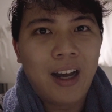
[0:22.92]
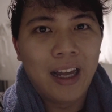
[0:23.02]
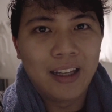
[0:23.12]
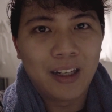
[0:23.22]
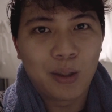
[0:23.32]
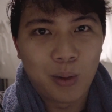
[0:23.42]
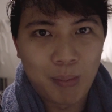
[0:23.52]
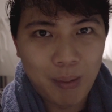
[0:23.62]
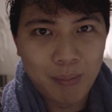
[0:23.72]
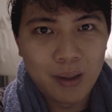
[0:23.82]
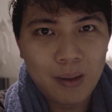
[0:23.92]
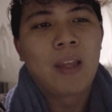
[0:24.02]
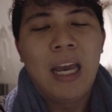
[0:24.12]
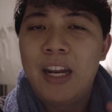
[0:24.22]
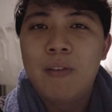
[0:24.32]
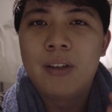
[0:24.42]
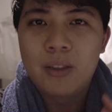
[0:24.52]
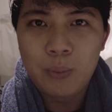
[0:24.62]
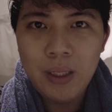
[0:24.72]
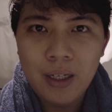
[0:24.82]
I like to remember. And even
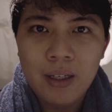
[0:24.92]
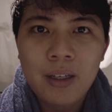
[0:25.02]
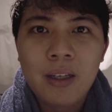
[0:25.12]
this week,